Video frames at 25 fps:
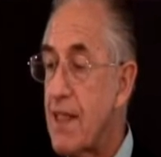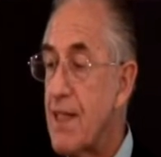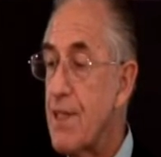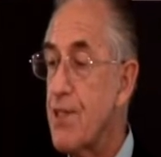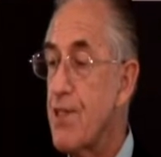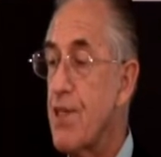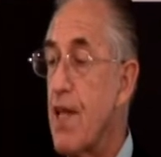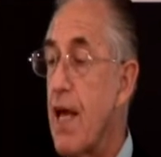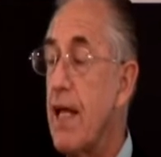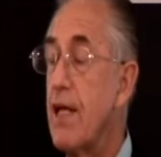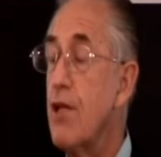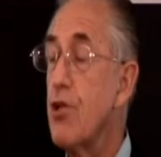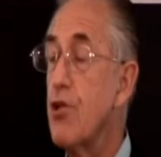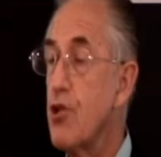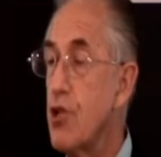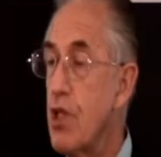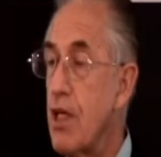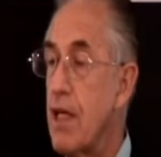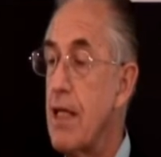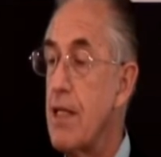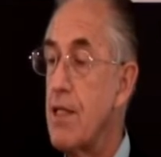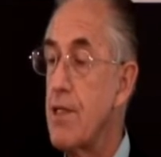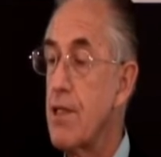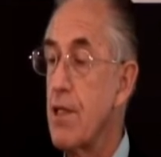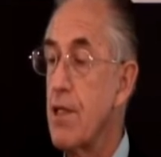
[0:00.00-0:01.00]
sent
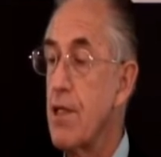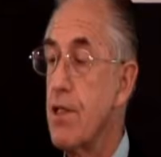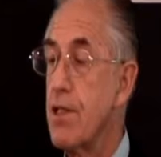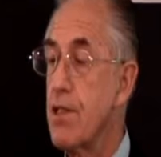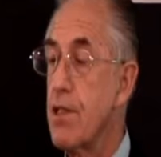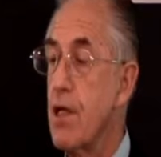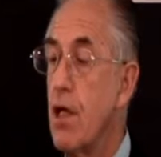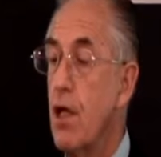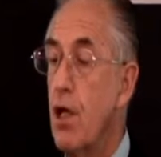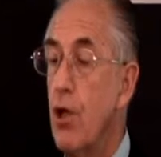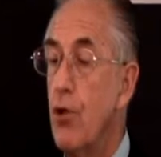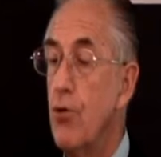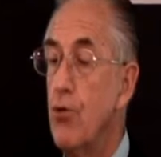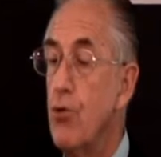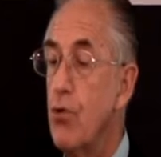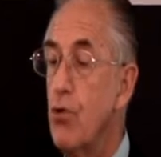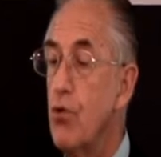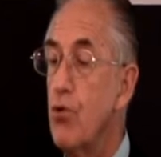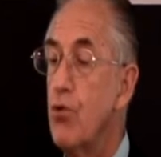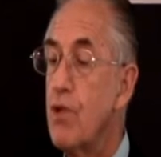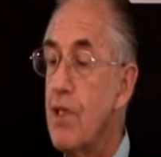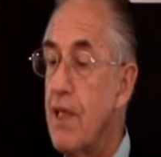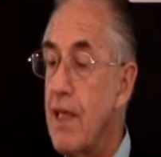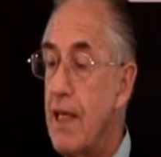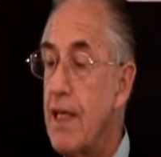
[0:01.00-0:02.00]
Jesus
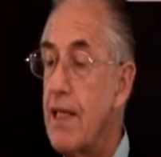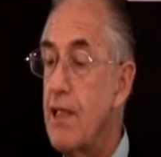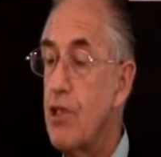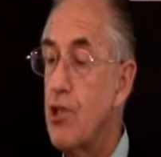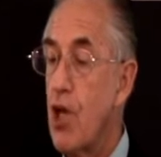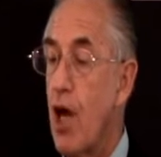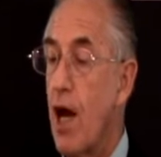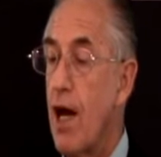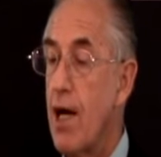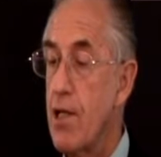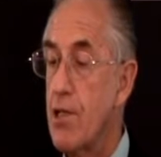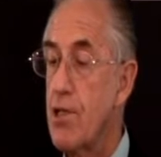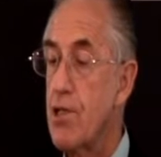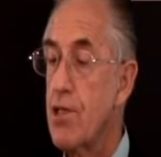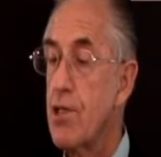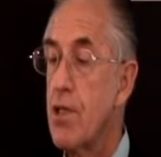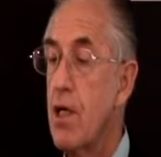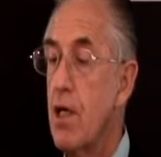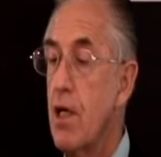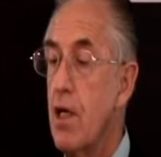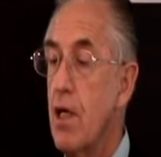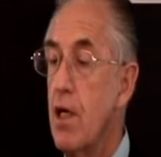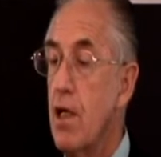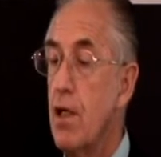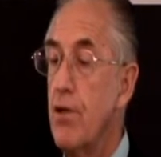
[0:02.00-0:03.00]
to teach us
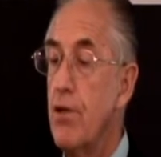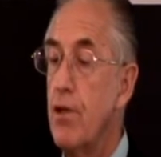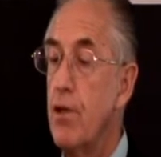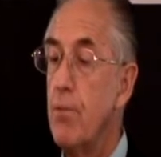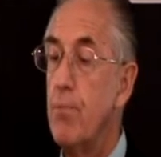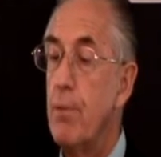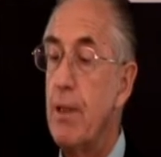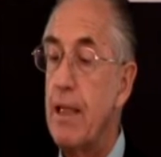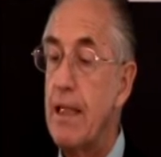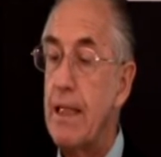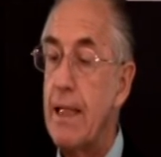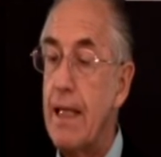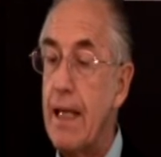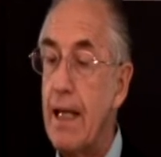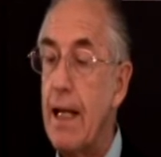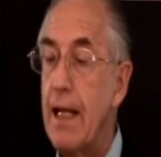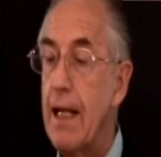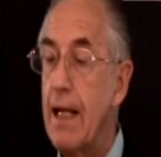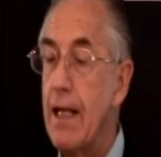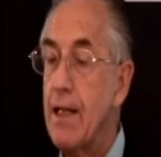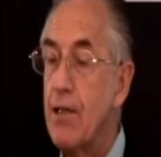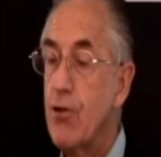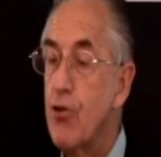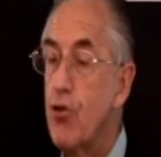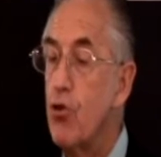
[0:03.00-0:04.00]
the
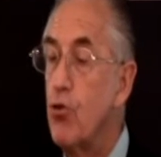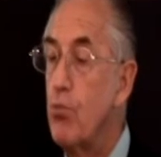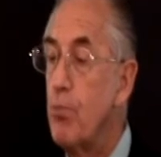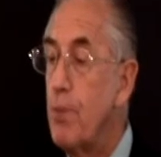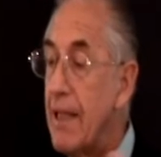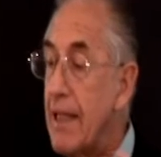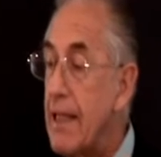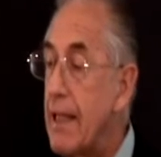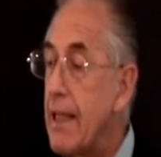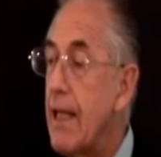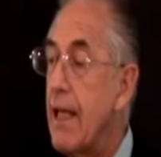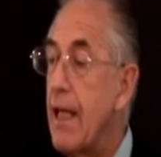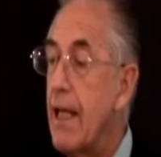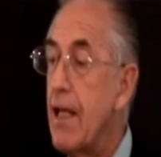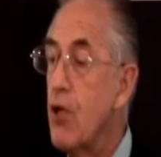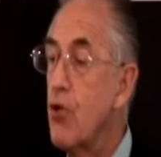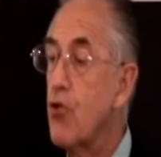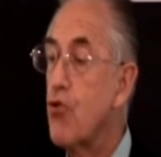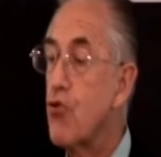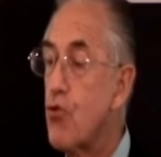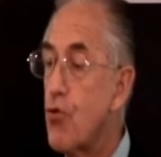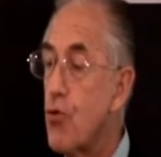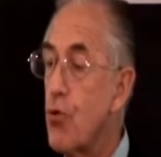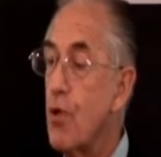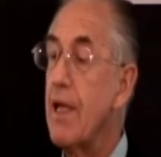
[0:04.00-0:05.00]
begin, to
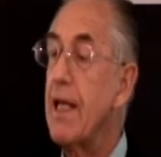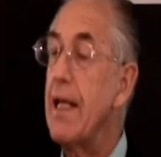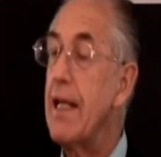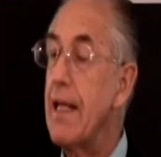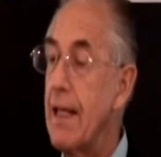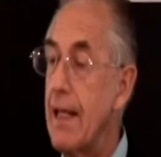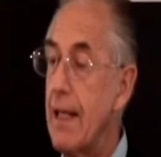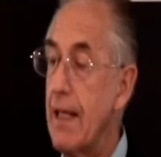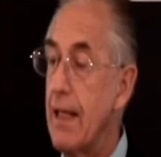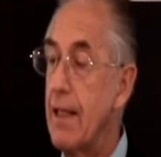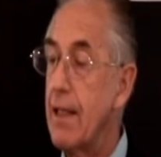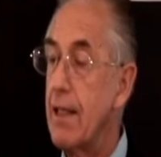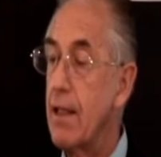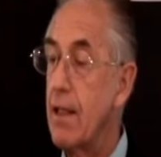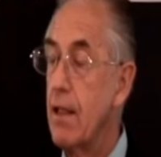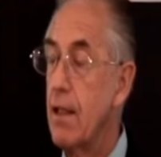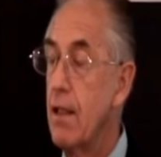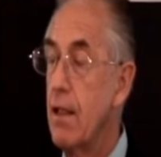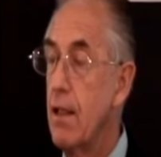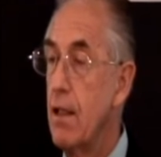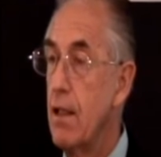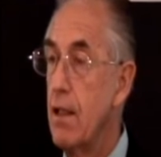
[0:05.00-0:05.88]
begin treating